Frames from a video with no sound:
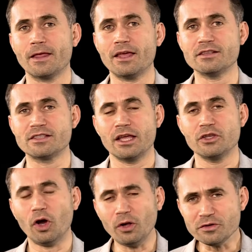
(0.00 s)
is
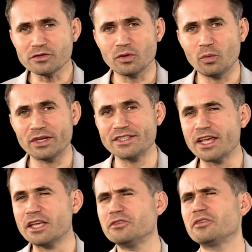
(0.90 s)
you also want to
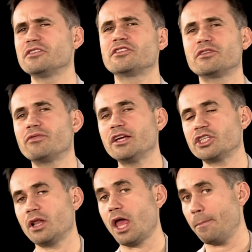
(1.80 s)
take into
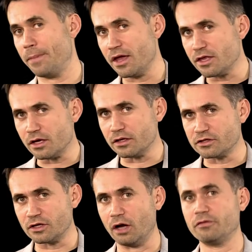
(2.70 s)
consideration the
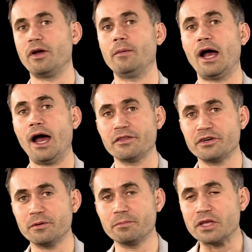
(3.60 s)
opinions of
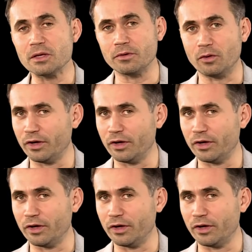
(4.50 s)
other people.